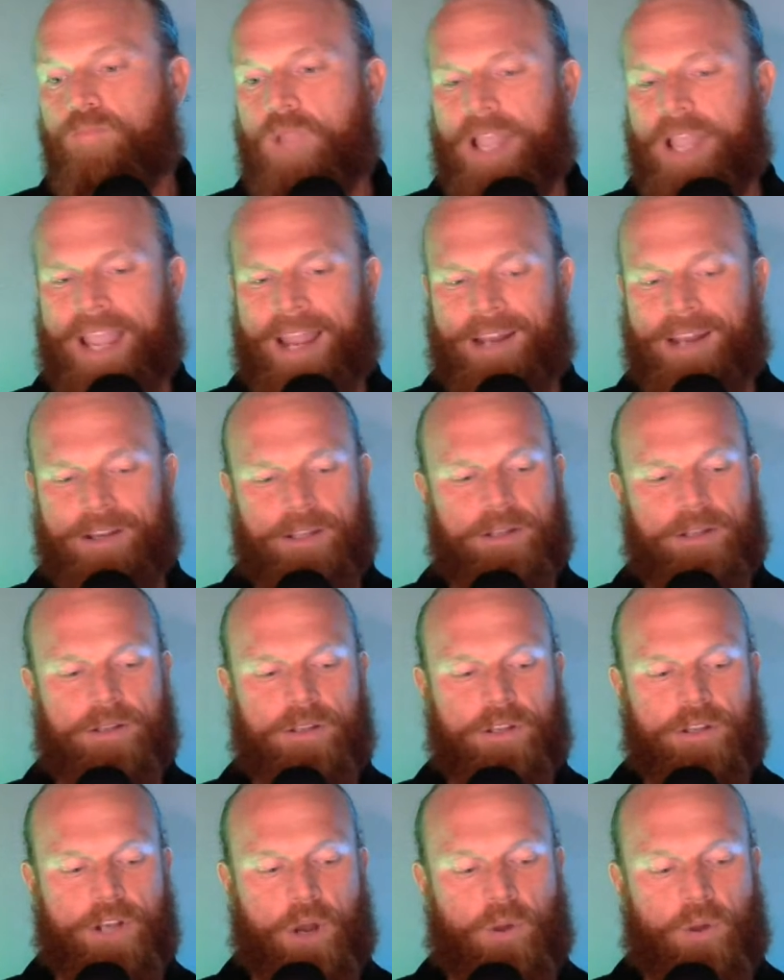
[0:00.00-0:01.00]
And
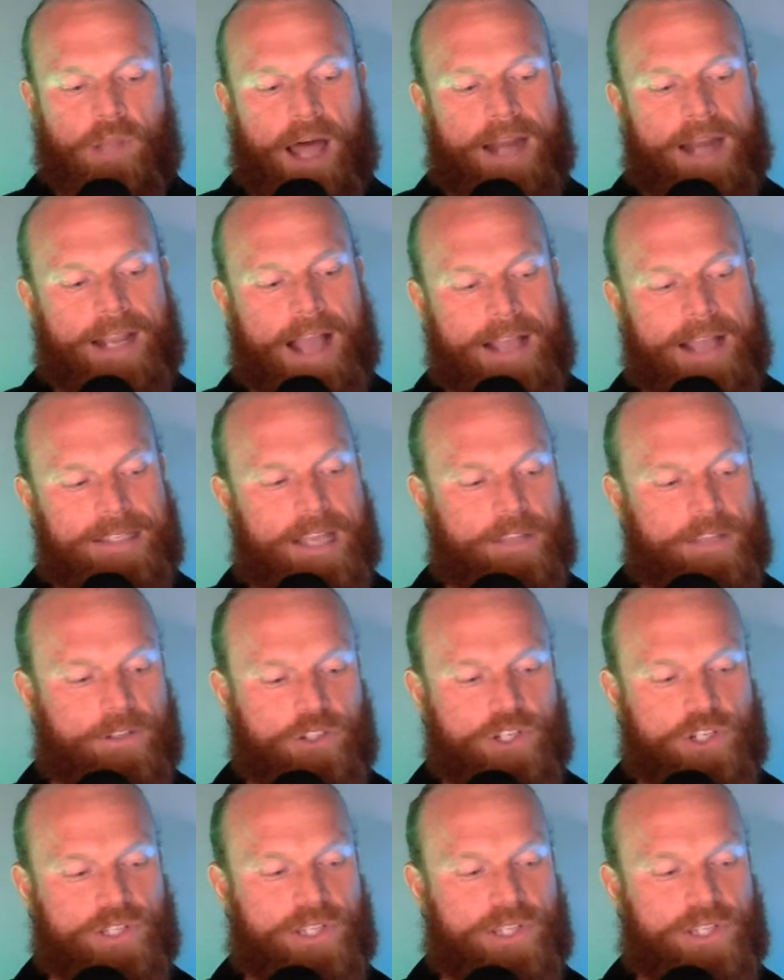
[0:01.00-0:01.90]
a lot of guys out there just